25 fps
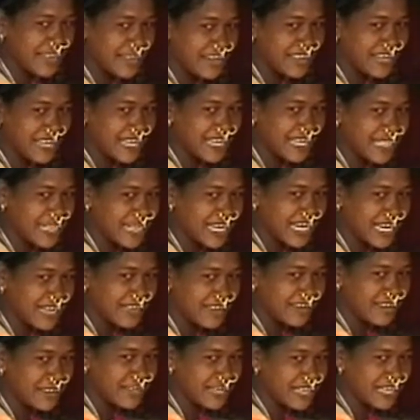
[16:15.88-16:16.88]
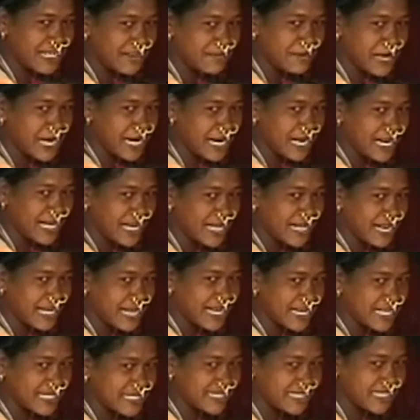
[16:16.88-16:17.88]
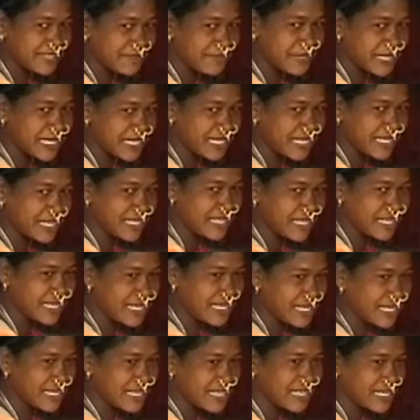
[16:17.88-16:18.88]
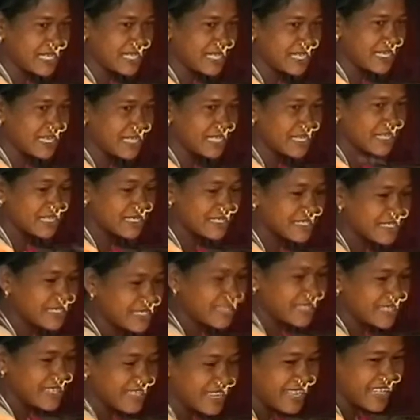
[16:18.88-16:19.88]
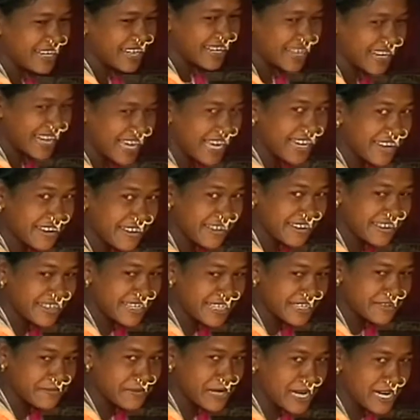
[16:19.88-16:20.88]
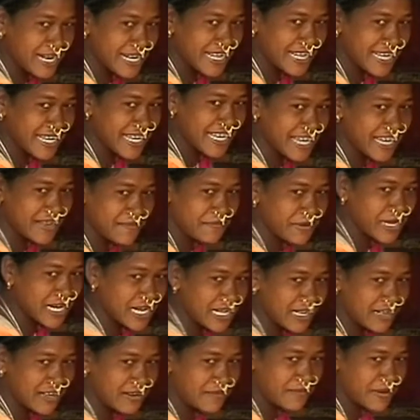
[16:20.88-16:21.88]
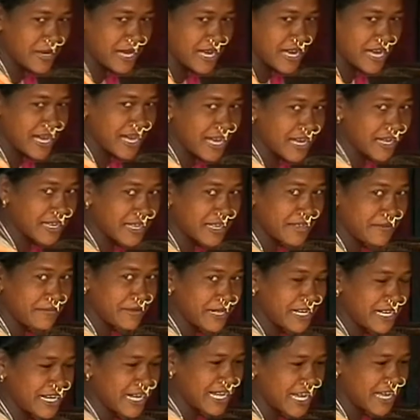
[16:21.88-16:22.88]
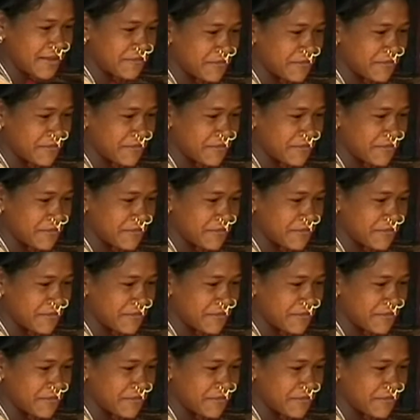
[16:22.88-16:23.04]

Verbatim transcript: on making their sons or daughters marriage with the person whom they like. But these disturbances wane